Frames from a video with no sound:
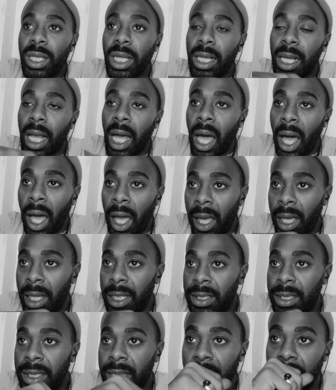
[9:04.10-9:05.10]
to lie
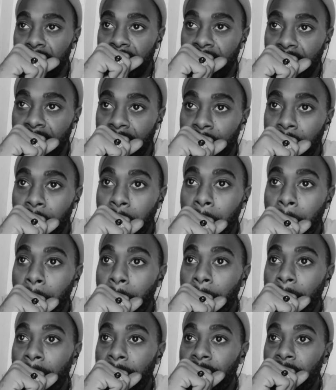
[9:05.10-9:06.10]
and say that
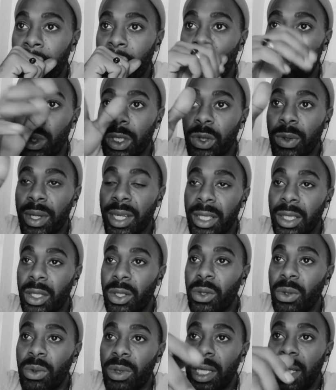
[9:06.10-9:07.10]
you were drinking the
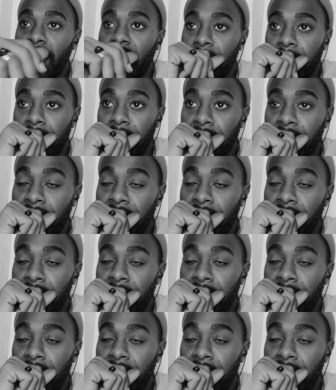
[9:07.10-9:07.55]
Kool-Aid,